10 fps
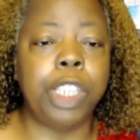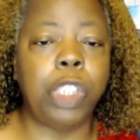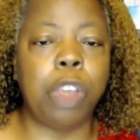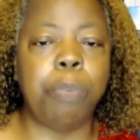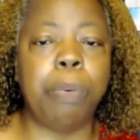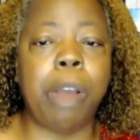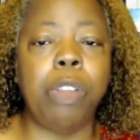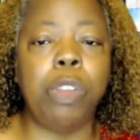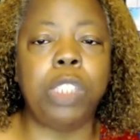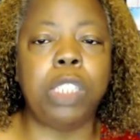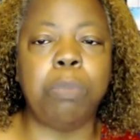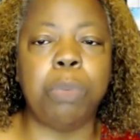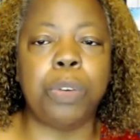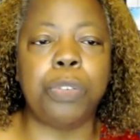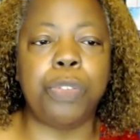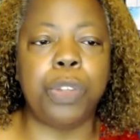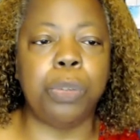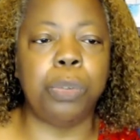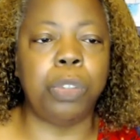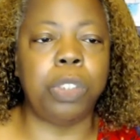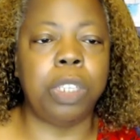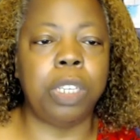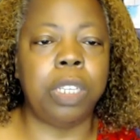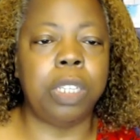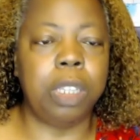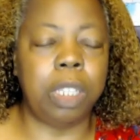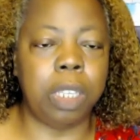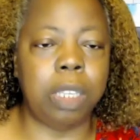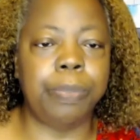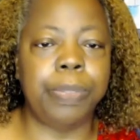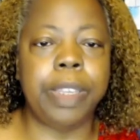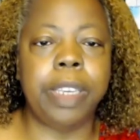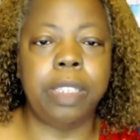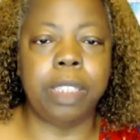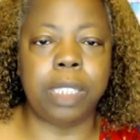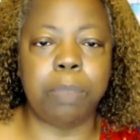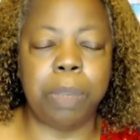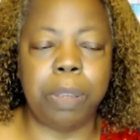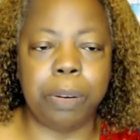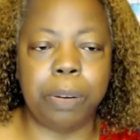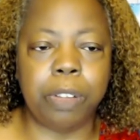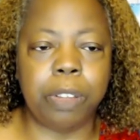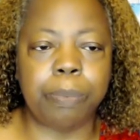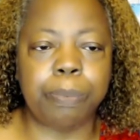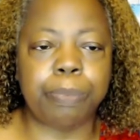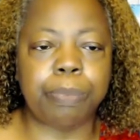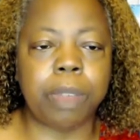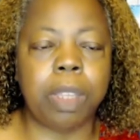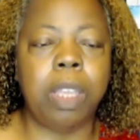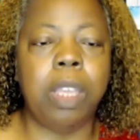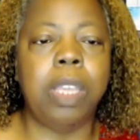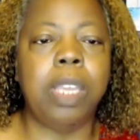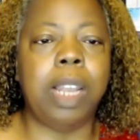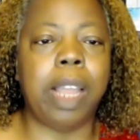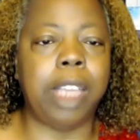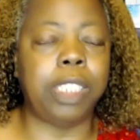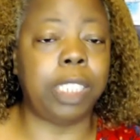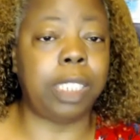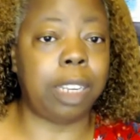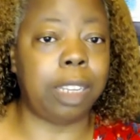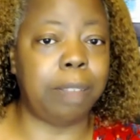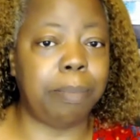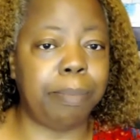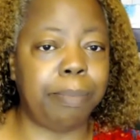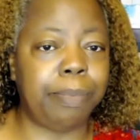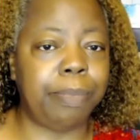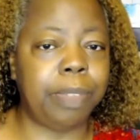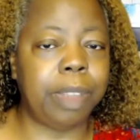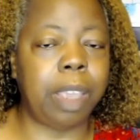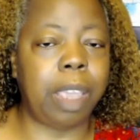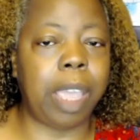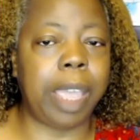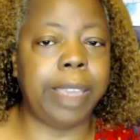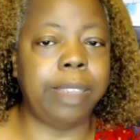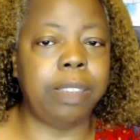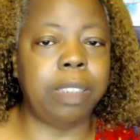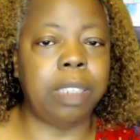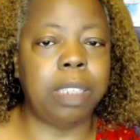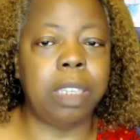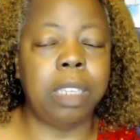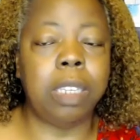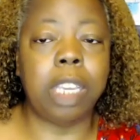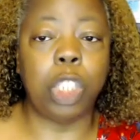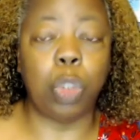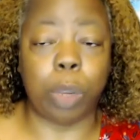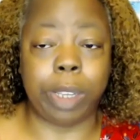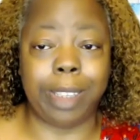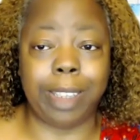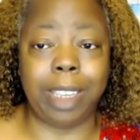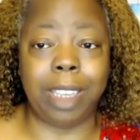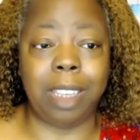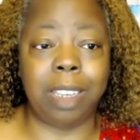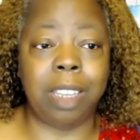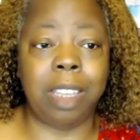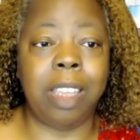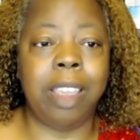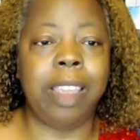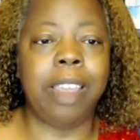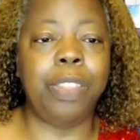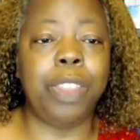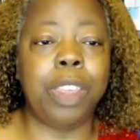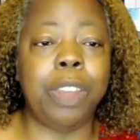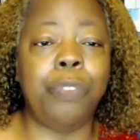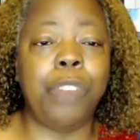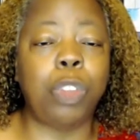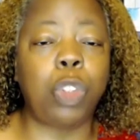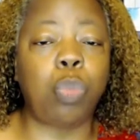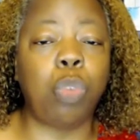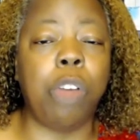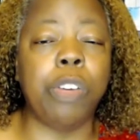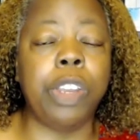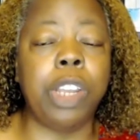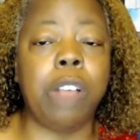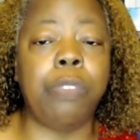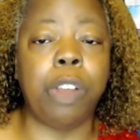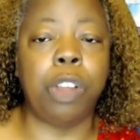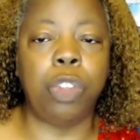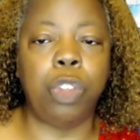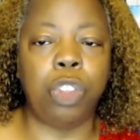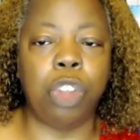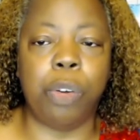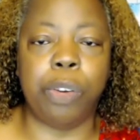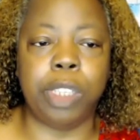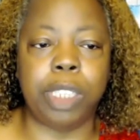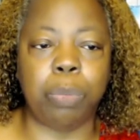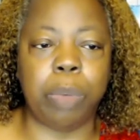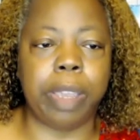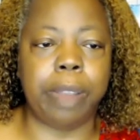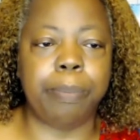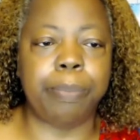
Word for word: So I brought you some more food. Then he disappeared. Elijah sat up, ate, and drank again, and then felt strong enough to go on his way.